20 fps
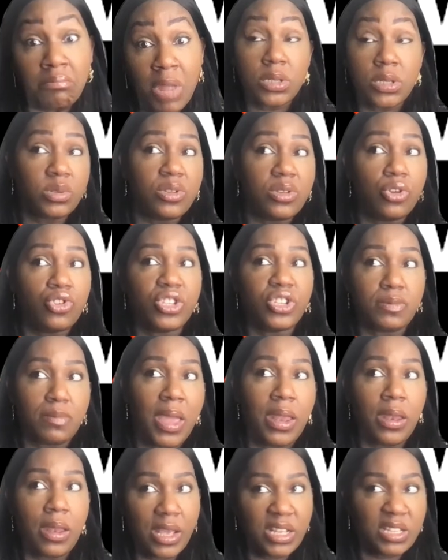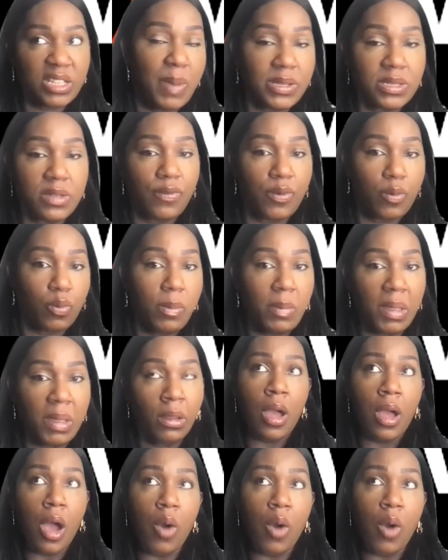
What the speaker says: So it's not just men expecting from women.